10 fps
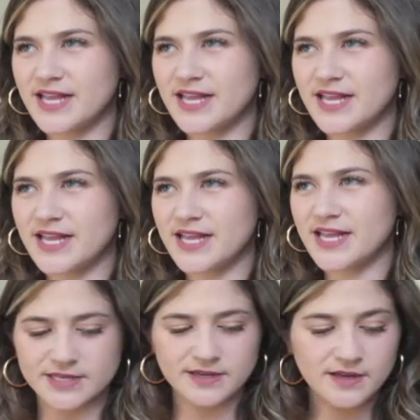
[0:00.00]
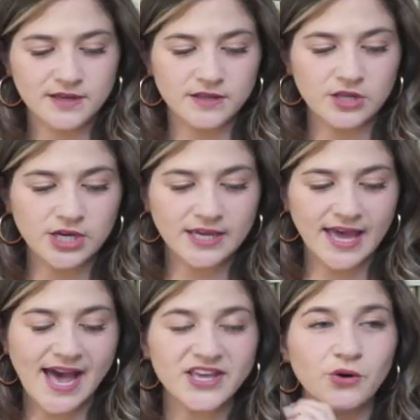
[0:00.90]
All right,
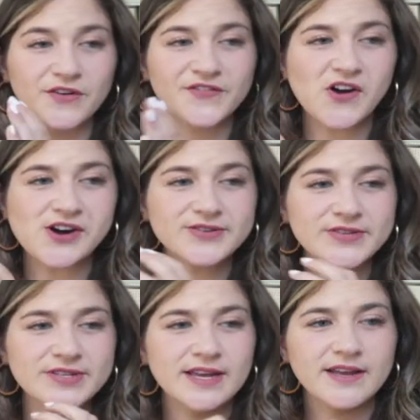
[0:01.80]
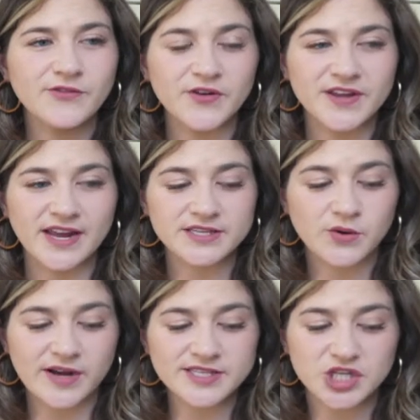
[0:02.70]
look at your phone for the
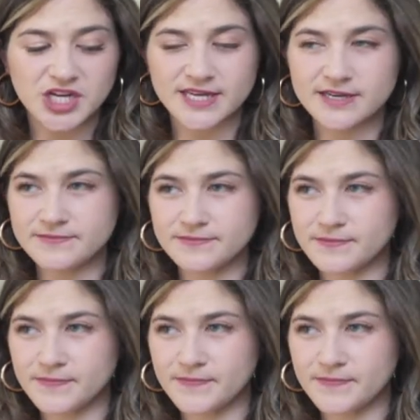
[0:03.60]
next question.